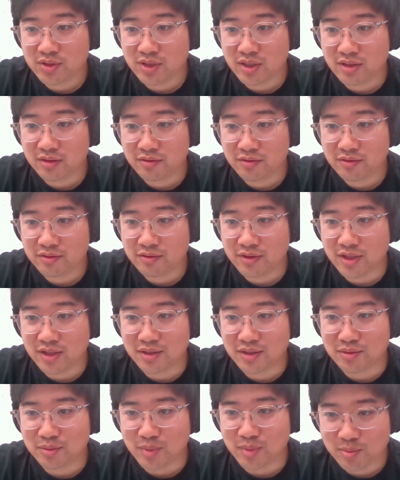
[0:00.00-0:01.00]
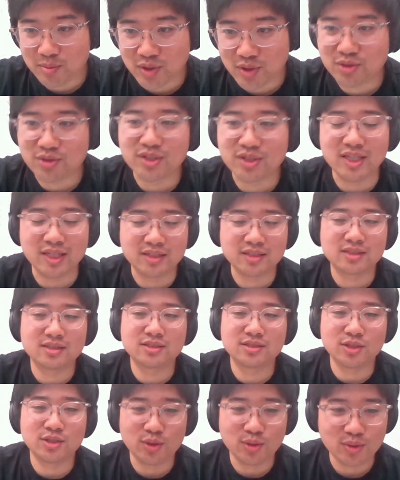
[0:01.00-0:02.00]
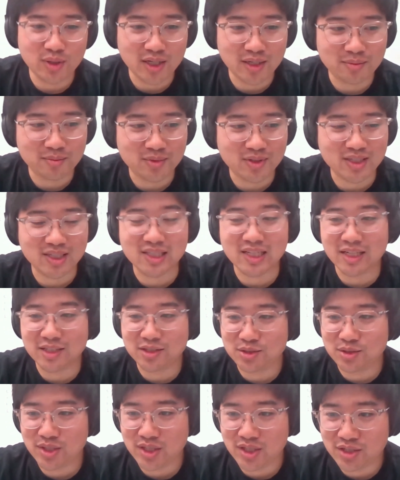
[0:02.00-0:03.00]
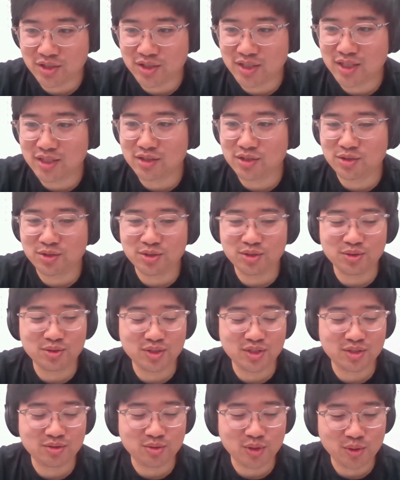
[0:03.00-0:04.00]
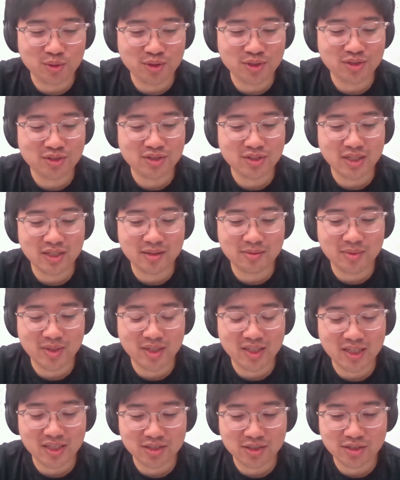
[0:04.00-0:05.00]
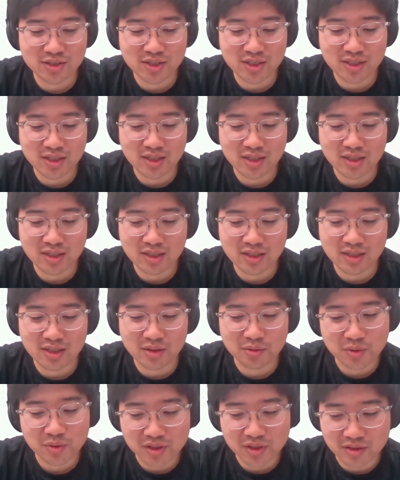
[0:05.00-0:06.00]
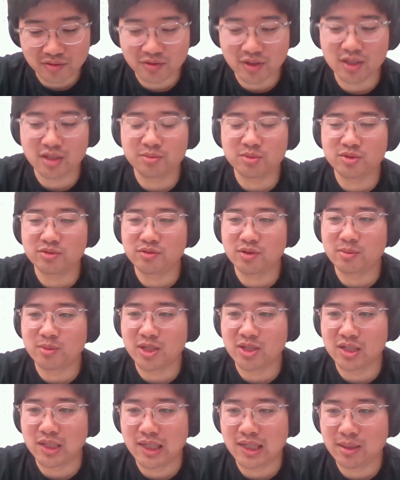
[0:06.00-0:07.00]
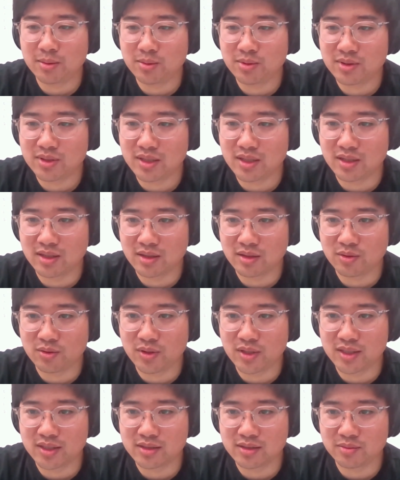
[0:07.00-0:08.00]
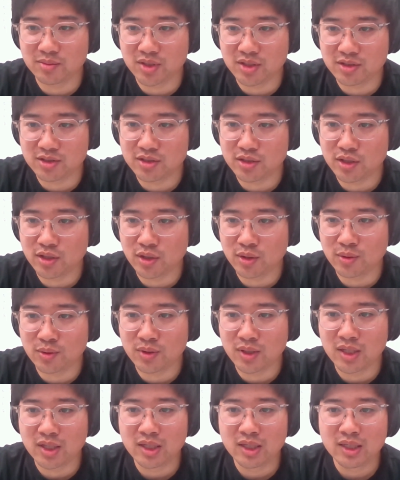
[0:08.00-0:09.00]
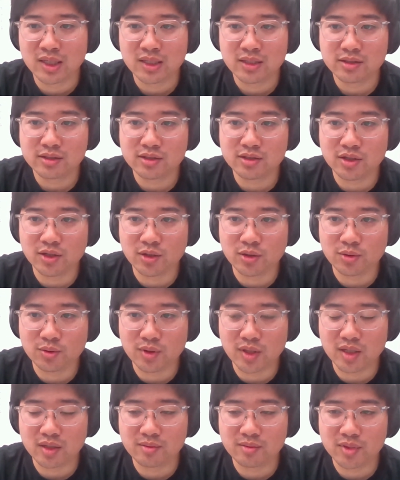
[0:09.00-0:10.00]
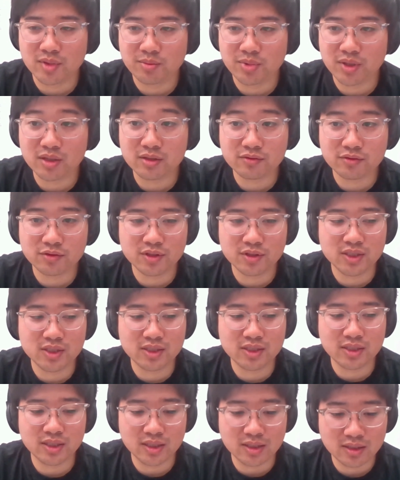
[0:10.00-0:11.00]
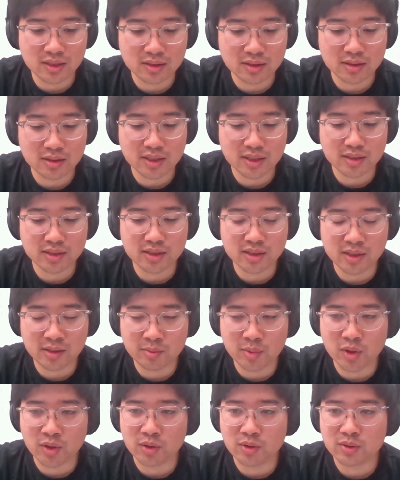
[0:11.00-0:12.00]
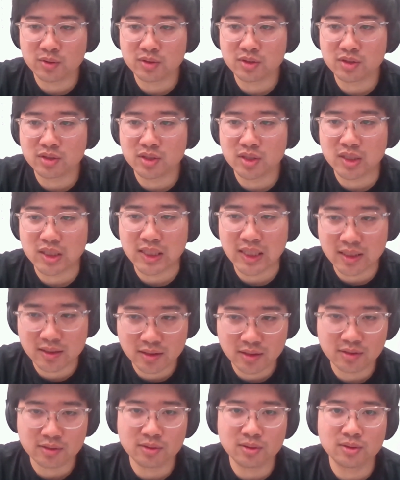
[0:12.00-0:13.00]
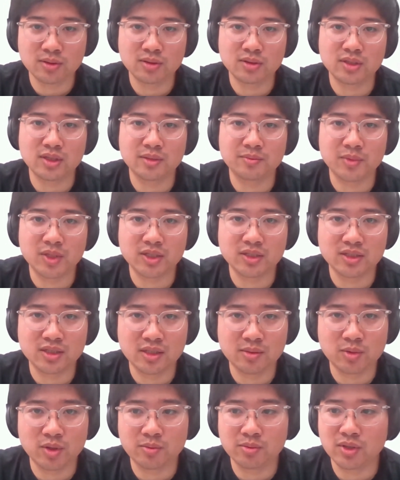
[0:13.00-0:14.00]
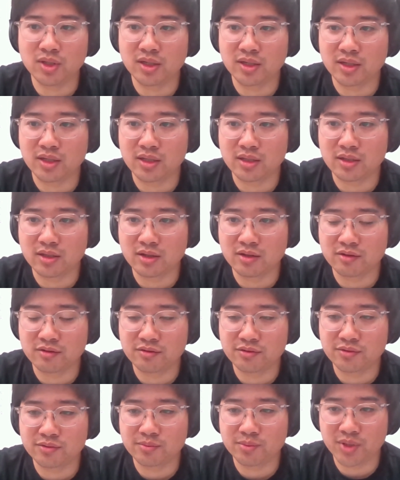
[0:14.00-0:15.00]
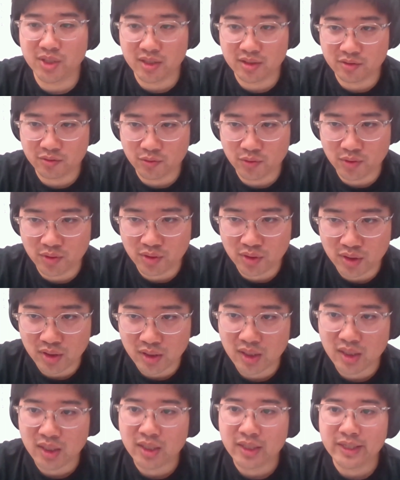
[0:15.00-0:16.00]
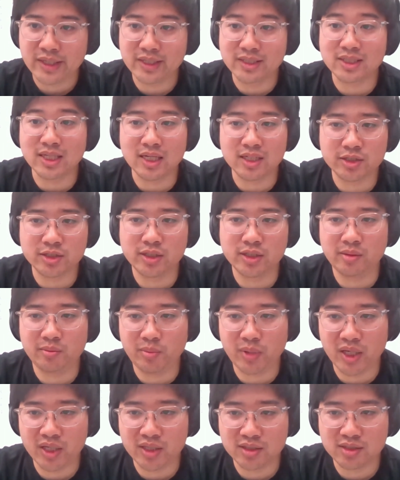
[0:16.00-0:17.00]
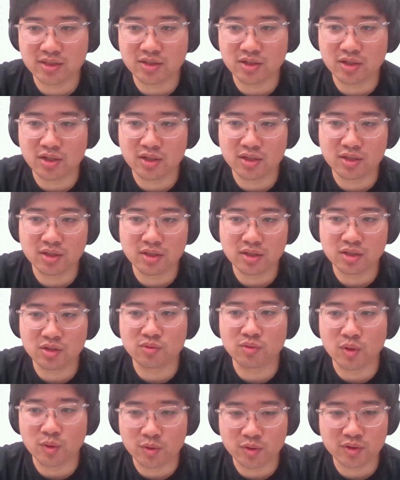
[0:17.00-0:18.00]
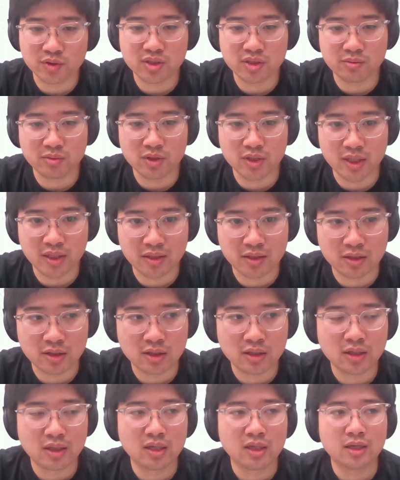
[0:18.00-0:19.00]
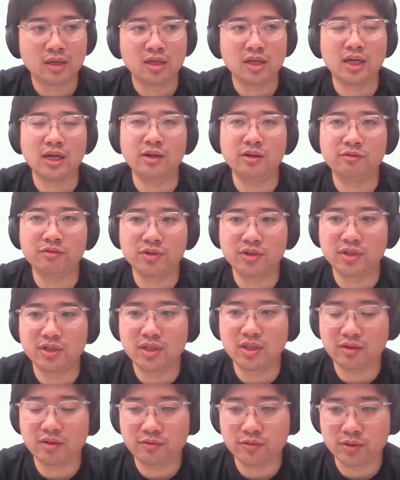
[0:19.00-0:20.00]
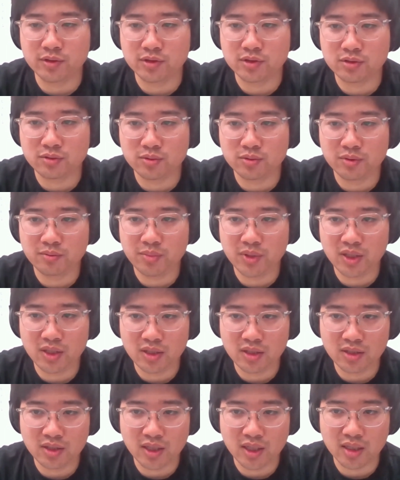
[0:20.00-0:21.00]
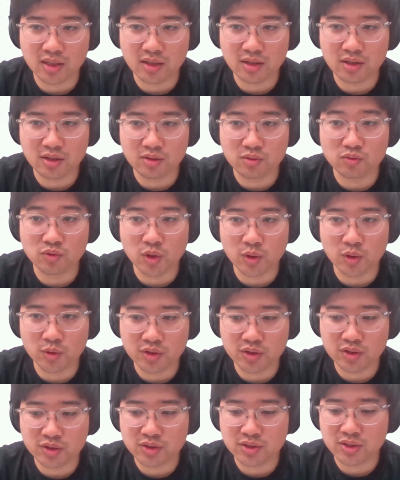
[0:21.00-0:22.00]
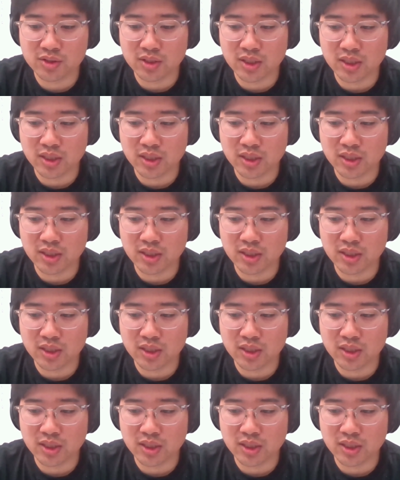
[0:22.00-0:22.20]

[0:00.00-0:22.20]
if I remember? Yes, so I'm glad to hear that you're using rotors. It actually was developed from our lab quite some years ago. So the PX4 SITL Gazebo, the classical Gazebo plugin of PX4, is actually based on the rotor simulator. However, the difference would be that rotors